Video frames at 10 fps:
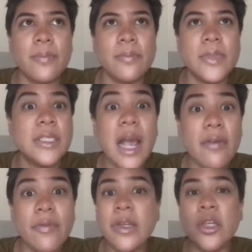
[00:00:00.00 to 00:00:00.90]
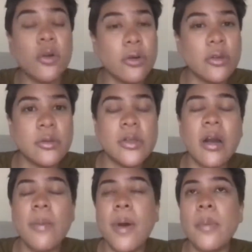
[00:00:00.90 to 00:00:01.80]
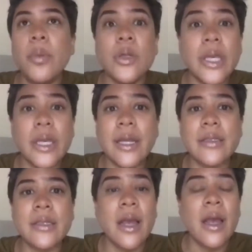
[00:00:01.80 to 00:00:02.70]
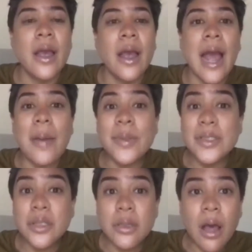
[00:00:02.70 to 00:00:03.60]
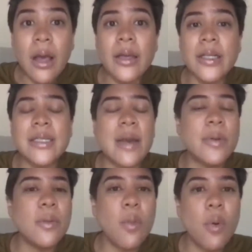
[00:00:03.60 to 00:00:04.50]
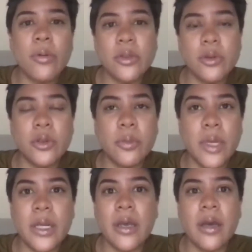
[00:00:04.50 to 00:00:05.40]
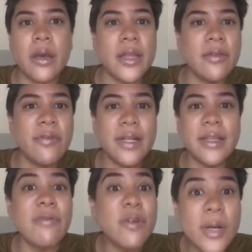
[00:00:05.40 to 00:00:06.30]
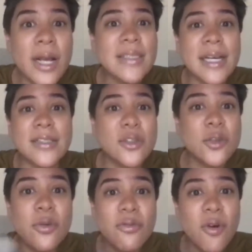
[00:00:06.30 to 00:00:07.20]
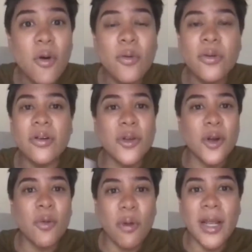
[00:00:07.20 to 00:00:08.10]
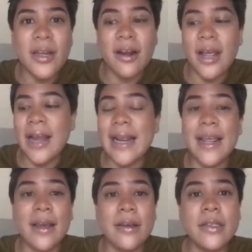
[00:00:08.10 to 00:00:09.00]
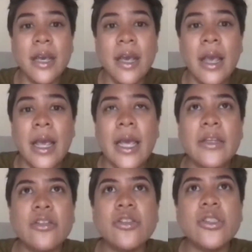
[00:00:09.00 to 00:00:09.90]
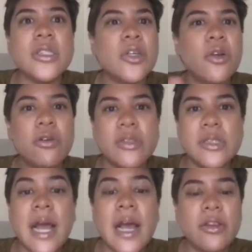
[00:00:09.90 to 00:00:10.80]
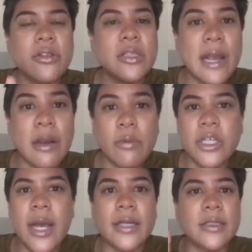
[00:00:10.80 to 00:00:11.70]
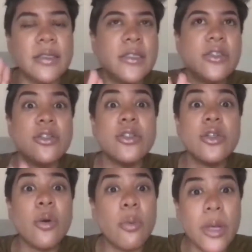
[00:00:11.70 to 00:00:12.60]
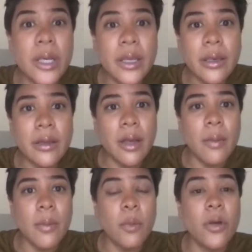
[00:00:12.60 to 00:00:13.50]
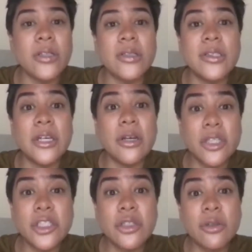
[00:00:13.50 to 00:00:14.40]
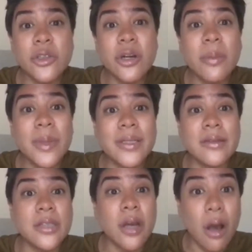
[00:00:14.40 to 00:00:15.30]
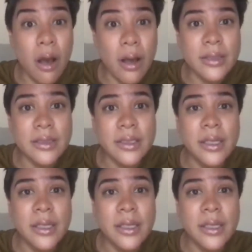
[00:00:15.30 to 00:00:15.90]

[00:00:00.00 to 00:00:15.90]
staff. And you talk about bullying, that happens a lot. It's happening more with social media and the fact that everyone has access to a phone, right at hand. And there's just, there's language access, there's curriculum, and what our children are being taught,